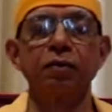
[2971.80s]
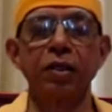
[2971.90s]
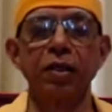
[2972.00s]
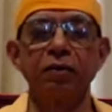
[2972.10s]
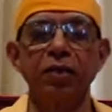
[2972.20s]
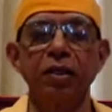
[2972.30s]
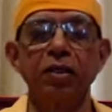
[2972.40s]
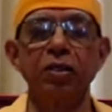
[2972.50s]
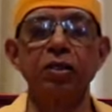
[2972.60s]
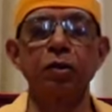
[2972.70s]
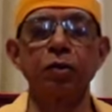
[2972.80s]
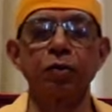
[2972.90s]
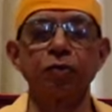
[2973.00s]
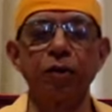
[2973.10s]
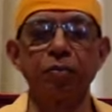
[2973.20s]
for convenience
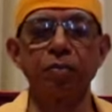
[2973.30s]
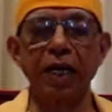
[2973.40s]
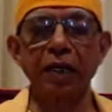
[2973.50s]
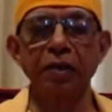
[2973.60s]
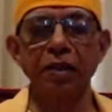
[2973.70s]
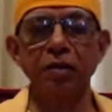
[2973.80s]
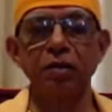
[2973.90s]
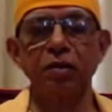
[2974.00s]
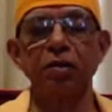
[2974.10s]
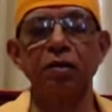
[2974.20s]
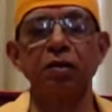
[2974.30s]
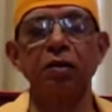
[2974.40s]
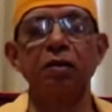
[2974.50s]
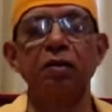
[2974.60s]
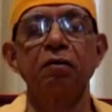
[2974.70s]
or for practice,
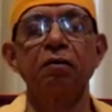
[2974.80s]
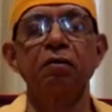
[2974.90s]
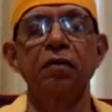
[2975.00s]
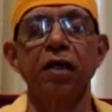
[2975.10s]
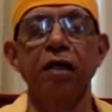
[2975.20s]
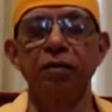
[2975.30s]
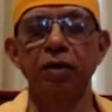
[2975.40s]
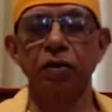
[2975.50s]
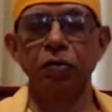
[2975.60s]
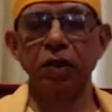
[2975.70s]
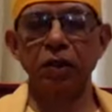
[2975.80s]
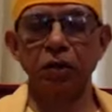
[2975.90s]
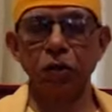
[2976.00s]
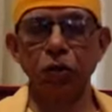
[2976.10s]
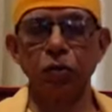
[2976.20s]
we have a human
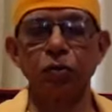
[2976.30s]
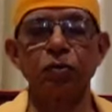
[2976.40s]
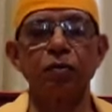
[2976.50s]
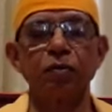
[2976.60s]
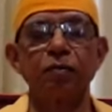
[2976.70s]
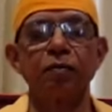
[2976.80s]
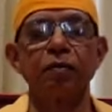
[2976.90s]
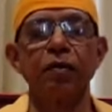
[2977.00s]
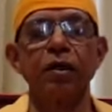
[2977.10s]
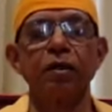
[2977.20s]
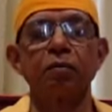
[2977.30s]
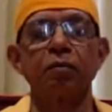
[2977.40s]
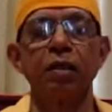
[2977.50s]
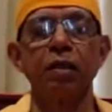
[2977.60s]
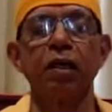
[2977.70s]
guru,
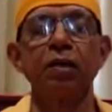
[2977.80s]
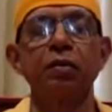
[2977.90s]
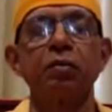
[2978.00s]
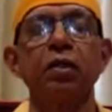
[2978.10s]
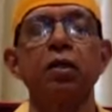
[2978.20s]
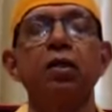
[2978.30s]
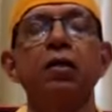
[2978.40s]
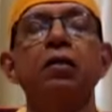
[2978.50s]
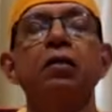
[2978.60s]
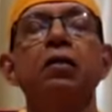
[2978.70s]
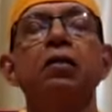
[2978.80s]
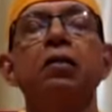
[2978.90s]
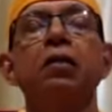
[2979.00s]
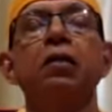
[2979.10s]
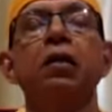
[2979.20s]
but ultimately,
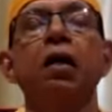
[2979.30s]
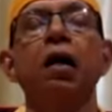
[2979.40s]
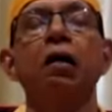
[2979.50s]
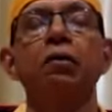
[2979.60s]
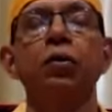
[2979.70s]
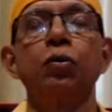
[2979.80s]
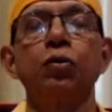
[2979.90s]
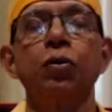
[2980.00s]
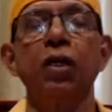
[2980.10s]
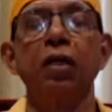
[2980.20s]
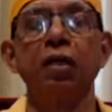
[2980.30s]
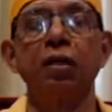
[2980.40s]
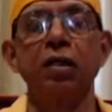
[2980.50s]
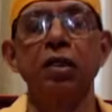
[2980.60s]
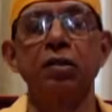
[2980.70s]
our own inner
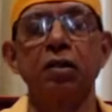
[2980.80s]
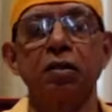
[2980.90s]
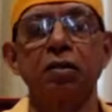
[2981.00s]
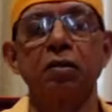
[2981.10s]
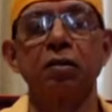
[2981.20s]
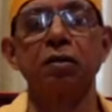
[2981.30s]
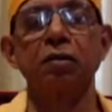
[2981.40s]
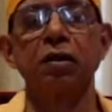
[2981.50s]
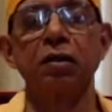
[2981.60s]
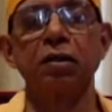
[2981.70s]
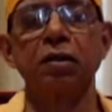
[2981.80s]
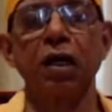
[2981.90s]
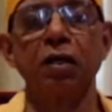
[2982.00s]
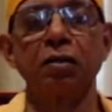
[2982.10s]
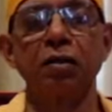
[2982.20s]
nature,
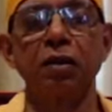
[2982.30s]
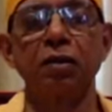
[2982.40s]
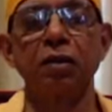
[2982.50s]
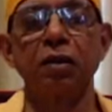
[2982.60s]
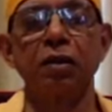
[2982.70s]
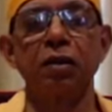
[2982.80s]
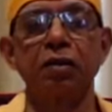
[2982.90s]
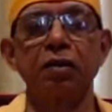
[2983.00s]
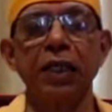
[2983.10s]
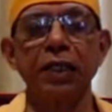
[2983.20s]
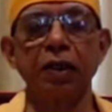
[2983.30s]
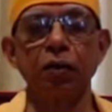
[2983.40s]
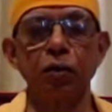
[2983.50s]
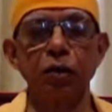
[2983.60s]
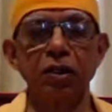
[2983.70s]
Sachidananda, that
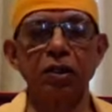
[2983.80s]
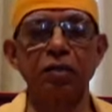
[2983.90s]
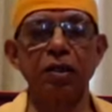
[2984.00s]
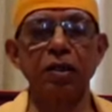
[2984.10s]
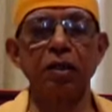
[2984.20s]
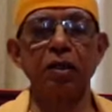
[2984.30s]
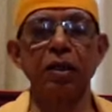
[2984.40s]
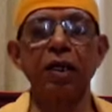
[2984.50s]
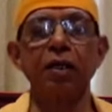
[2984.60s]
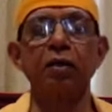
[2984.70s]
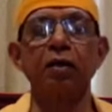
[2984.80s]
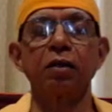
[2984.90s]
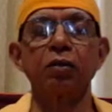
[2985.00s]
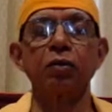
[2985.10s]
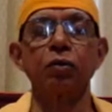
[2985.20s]
alone is our real guide
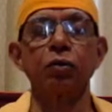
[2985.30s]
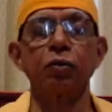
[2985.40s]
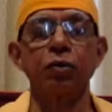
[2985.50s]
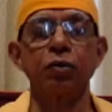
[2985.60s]
or guru.